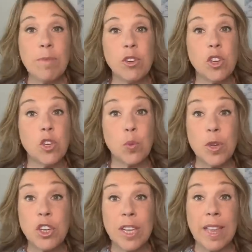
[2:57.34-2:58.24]
just
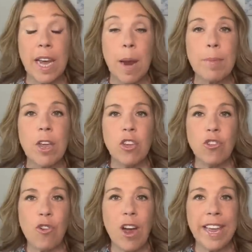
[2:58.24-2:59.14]
switching that up,
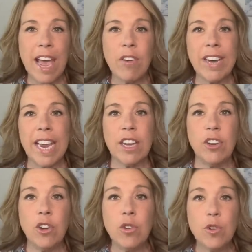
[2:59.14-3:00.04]
trying out a
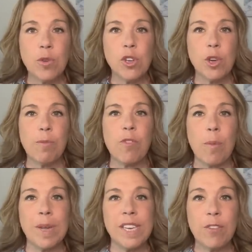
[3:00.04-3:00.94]
new cruise ship from
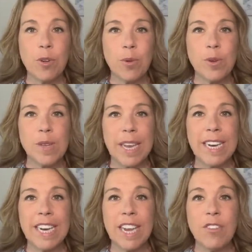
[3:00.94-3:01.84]
a different cruise line
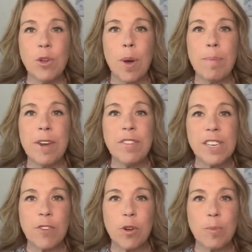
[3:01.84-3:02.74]
can give you a bit of a
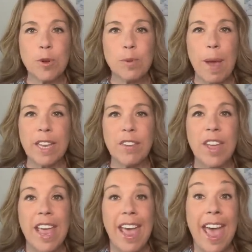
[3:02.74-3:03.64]
different perspective
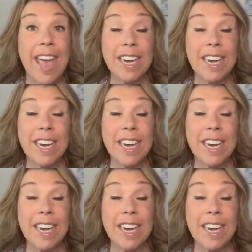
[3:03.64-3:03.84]
and